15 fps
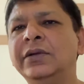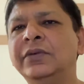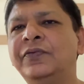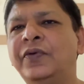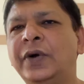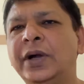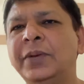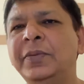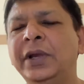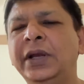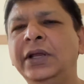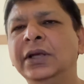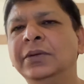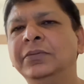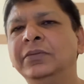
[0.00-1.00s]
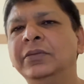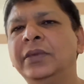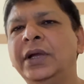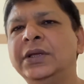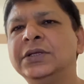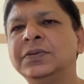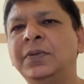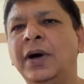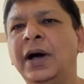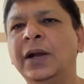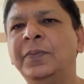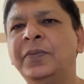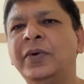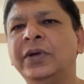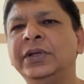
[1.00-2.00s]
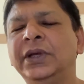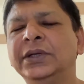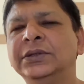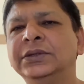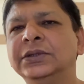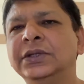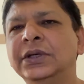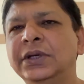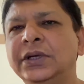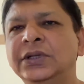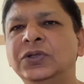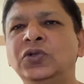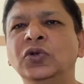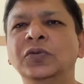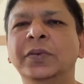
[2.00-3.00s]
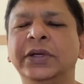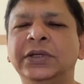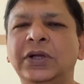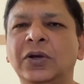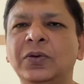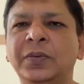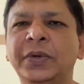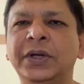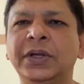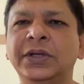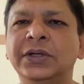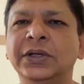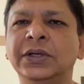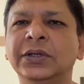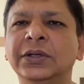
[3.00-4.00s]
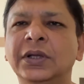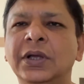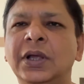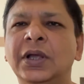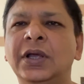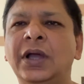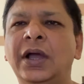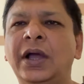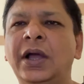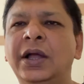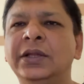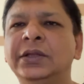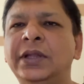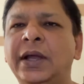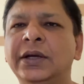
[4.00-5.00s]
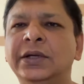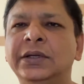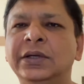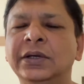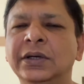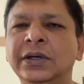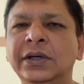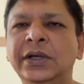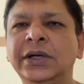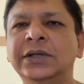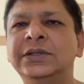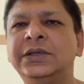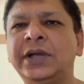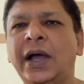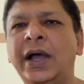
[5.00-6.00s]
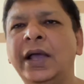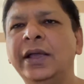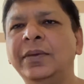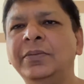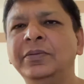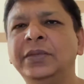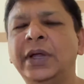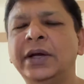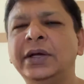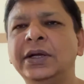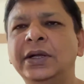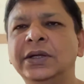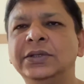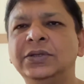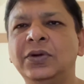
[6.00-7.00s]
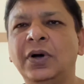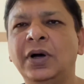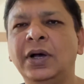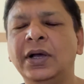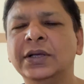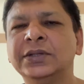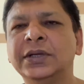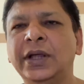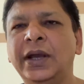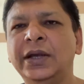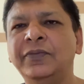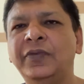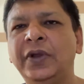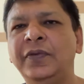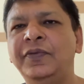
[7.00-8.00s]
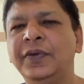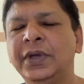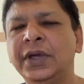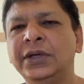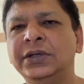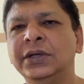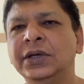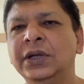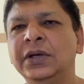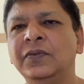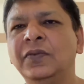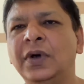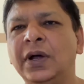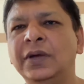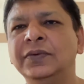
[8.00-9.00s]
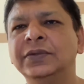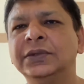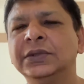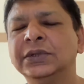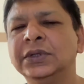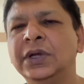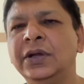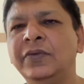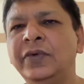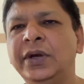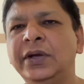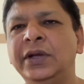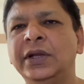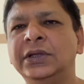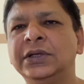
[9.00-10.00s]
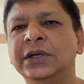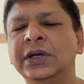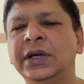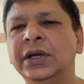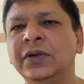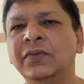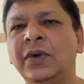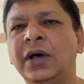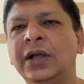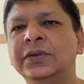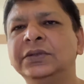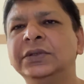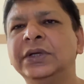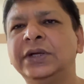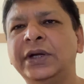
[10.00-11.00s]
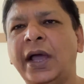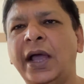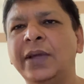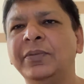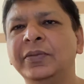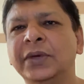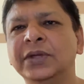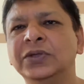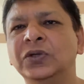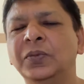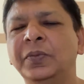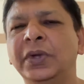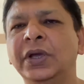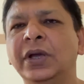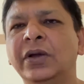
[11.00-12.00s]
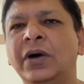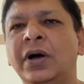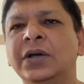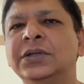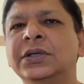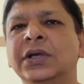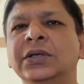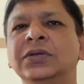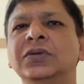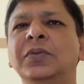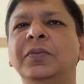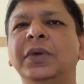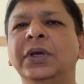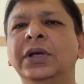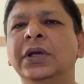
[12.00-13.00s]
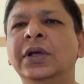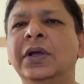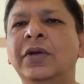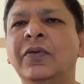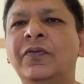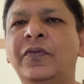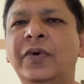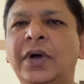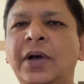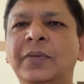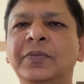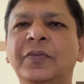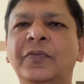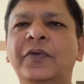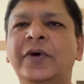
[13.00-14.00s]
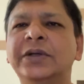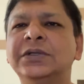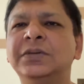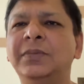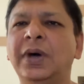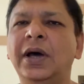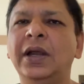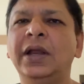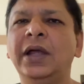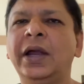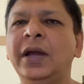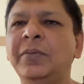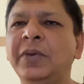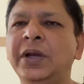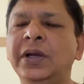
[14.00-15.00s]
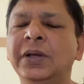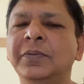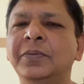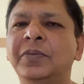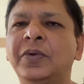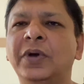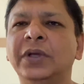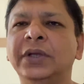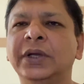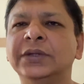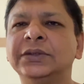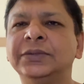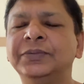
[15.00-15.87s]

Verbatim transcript: for medium and small projects it's too much documentation and that needs time that needs cost and verification involves validation involves the time consuming cost consuming from for small and medium projects